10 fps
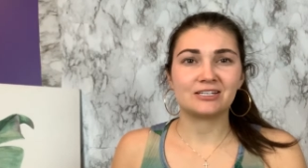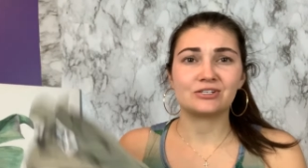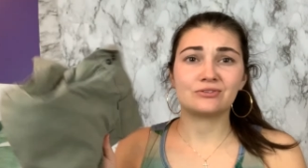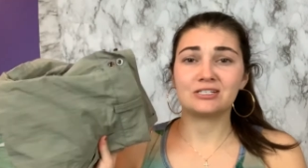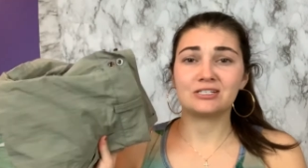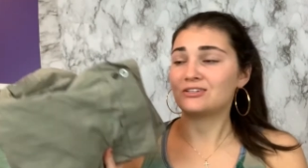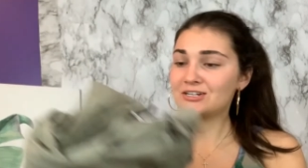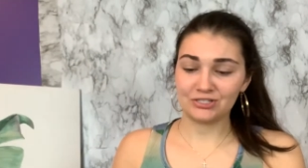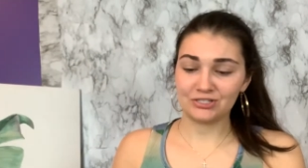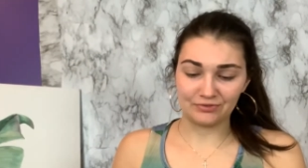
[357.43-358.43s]
So these are
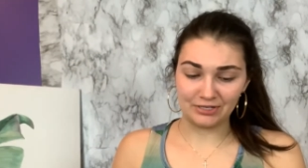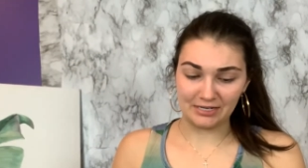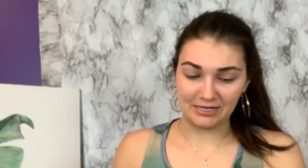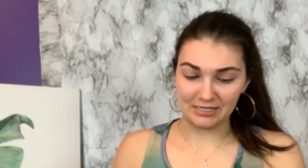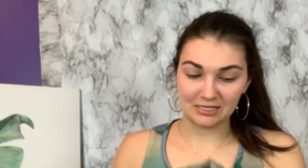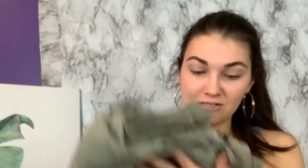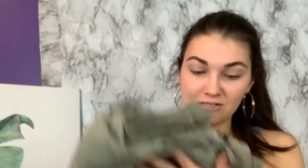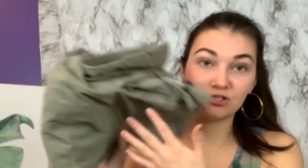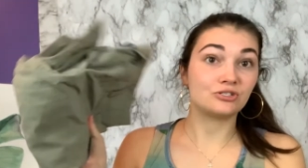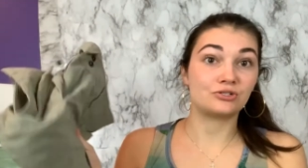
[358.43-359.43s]
actually really nice and
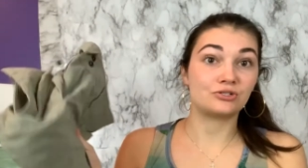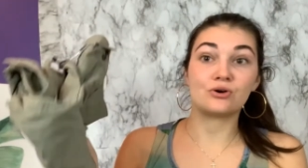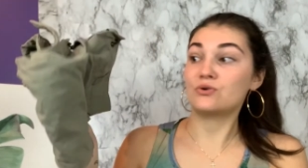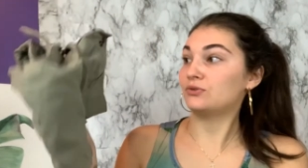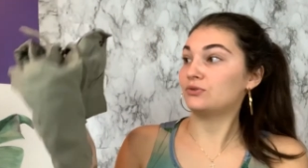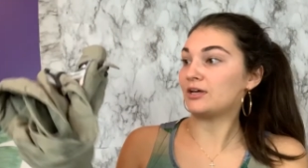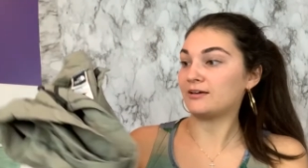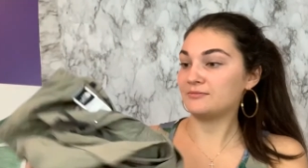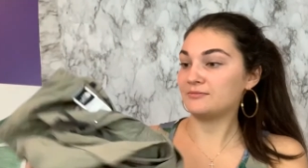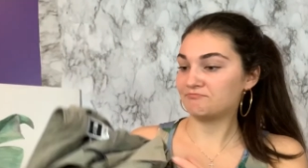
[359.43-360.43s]
they're so
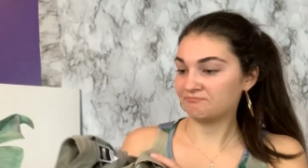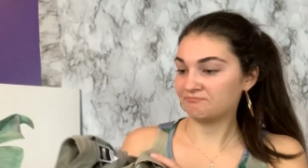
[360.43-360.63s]
light.